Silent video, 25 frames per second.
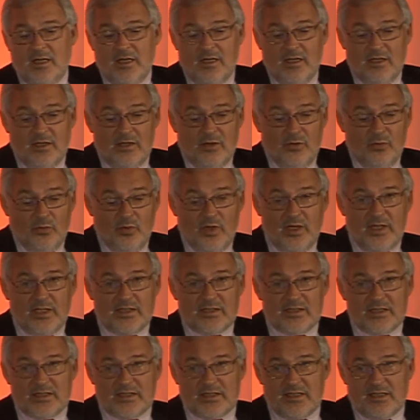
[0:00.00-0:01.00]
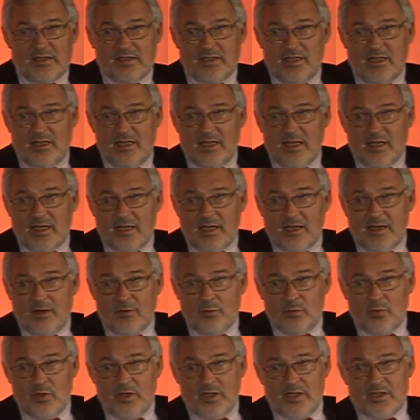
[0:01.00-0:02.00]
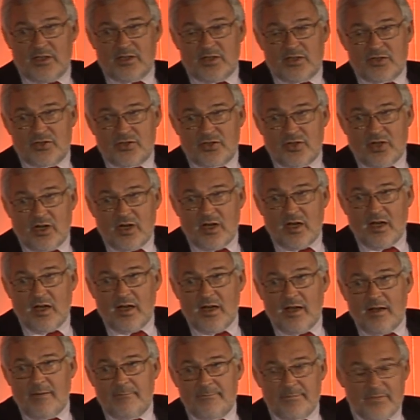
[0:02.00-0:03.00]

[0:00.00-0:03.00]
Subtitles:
willing to stick their neck out, willing to try,